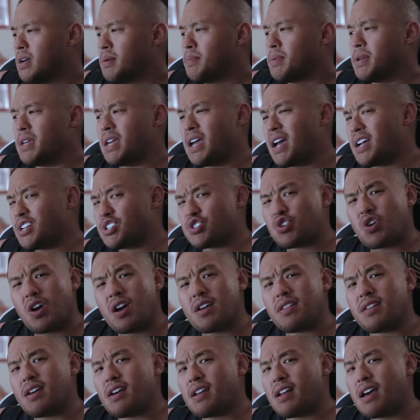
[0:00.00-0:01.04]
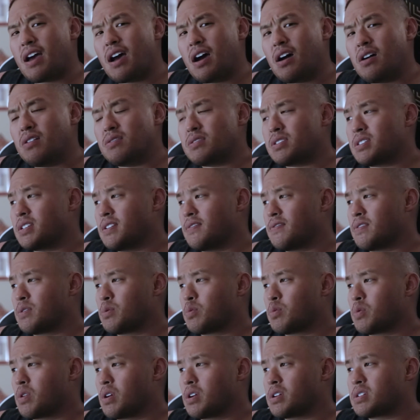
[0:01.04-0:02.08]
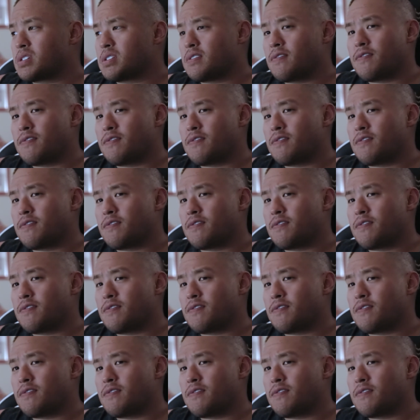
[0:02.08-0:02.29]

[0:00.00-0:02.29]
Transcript: But yeah, try that out, see if it works.